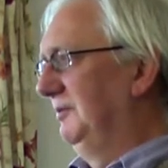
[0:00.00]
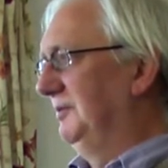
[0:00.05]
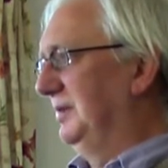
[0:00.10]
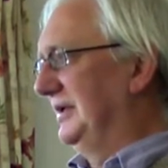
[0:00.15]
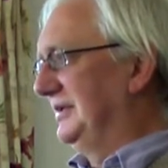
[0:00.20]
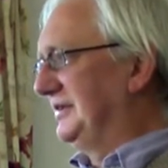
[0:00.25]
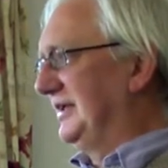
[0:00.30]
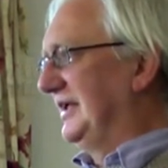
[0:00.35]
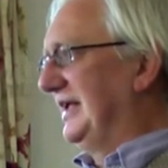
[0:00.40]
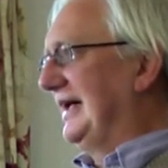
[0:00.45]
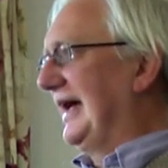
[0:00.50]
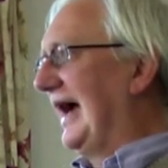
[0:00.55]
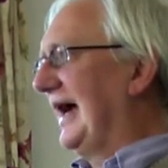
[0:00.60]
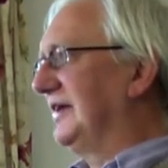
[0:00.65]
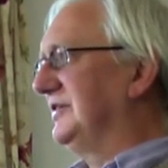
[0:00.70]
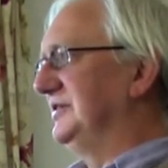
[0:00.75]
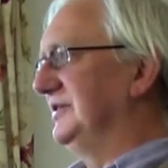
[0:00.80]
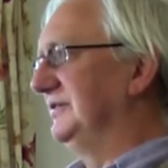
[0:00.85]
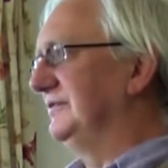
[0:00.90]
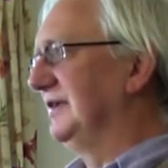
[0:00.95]

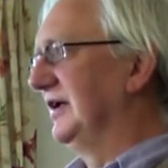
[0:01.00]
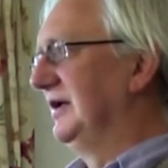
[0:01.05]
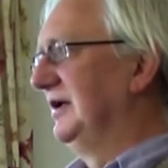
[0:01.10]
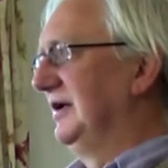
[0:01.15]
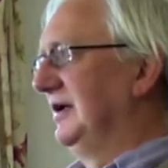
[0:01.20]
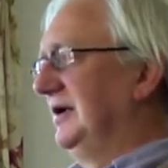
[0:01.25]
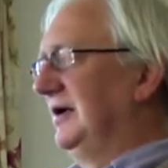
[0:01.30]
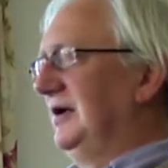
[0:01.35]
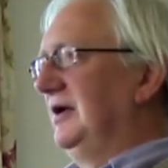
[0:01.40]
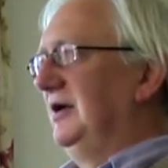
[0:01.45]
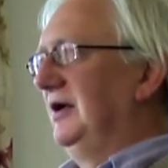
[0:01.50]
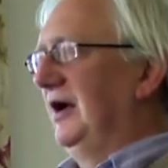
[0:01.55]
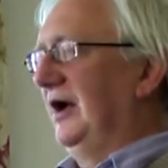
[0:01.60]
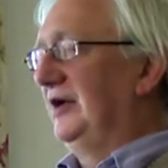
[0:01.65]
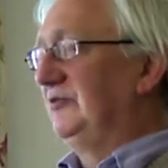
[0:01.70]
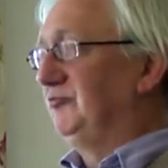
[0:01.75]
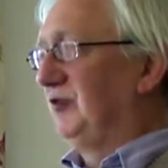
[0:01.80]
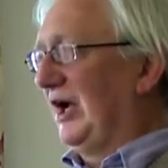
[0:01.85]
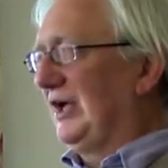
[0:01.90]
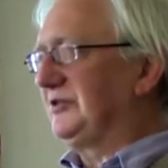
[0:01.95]

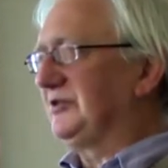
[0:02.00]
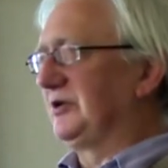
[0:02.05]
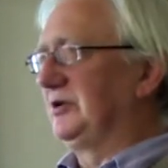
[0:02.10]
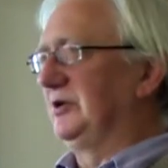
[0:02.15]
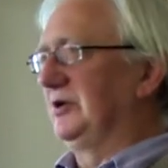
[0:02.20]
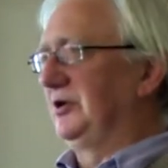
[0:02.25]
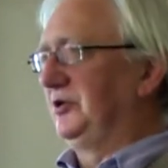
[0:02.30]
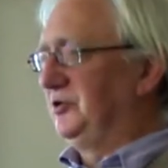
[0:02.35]
and radical,